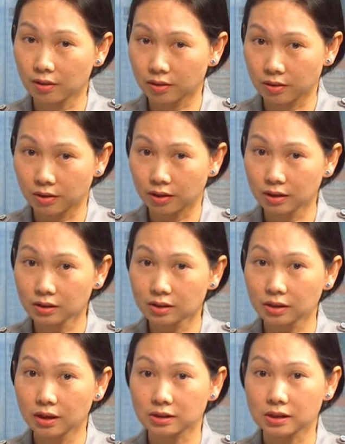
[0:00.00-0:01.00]
Third
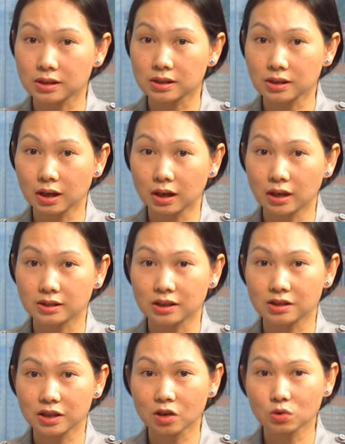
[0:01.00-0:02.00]
is the
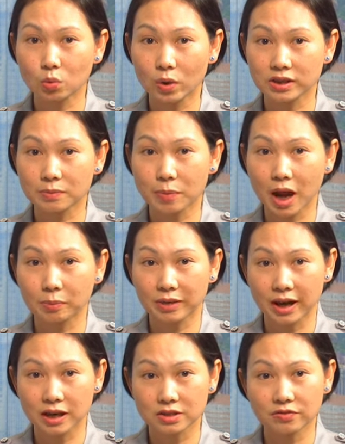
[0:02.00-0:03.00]
Southwest pipe
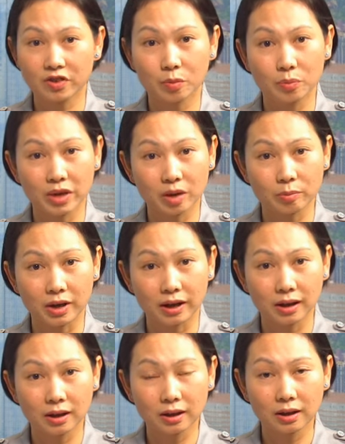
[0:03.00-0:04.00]
gas from Myanmar.